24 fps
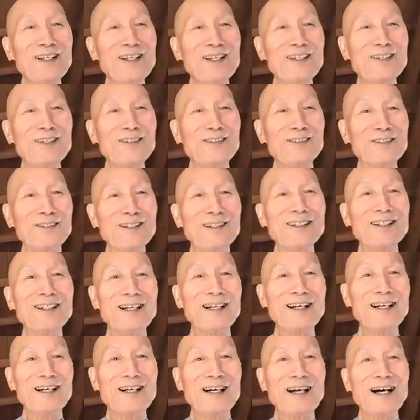you
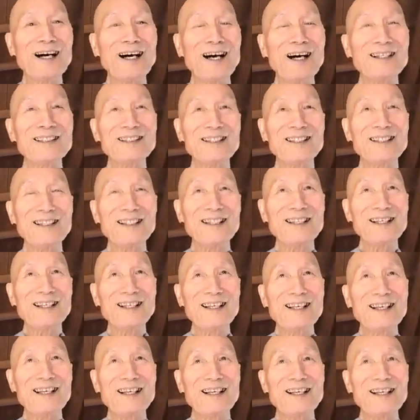are the
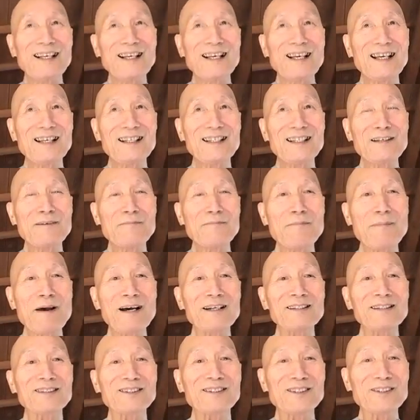
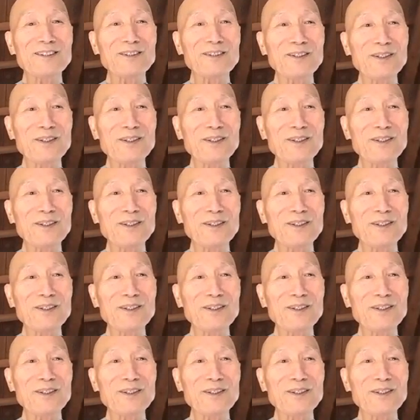master